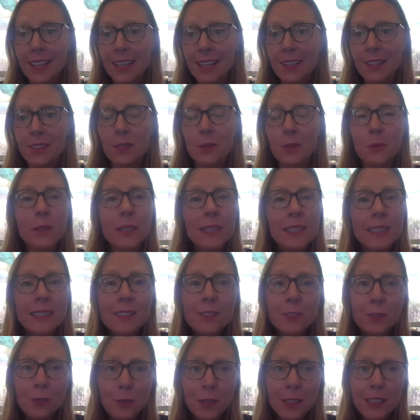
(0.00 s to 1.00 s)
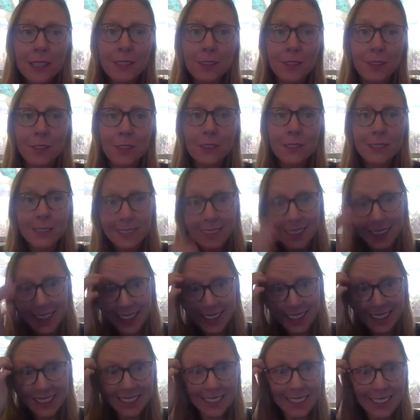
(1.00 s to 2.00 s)
So it is critical,
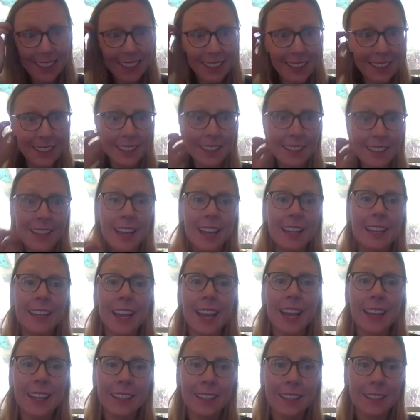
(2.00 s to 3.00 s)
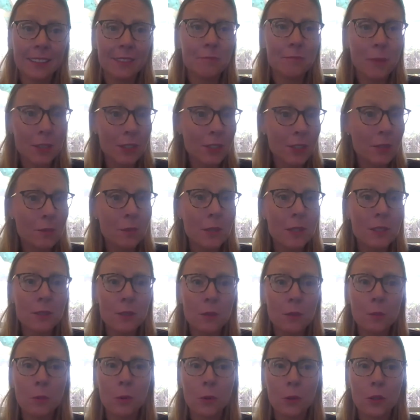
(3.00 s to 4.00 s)
and it must be
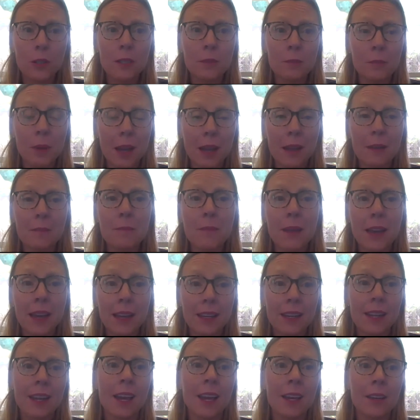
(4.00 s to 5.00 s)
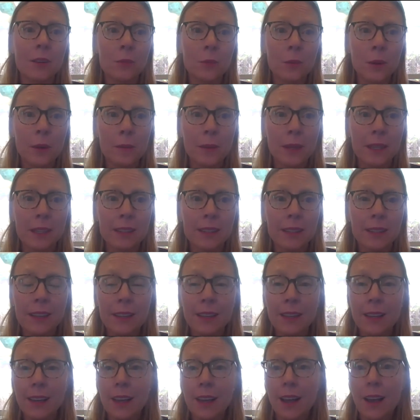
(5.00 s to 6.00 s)
supported by men and women,
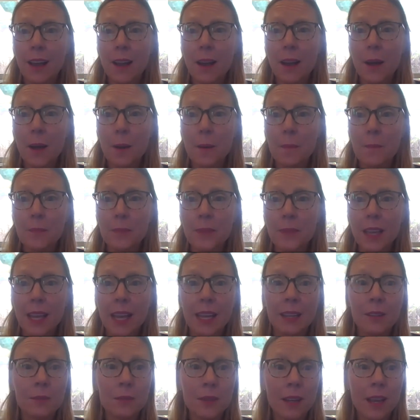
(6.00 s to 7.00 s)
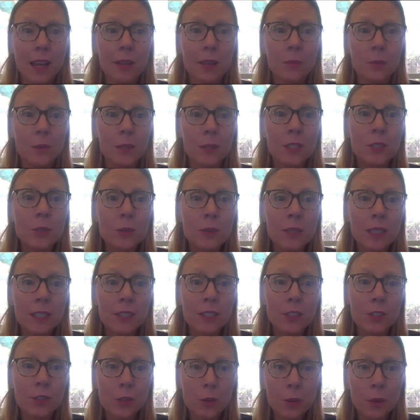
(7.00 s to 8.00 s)
and we do need
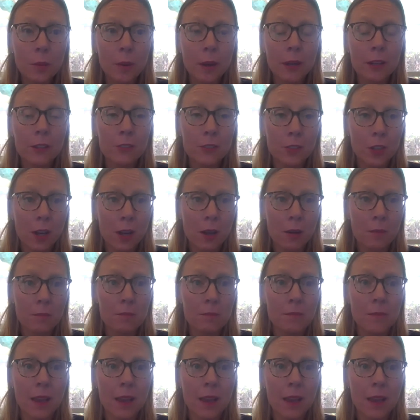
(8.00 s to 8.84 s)
to do a better job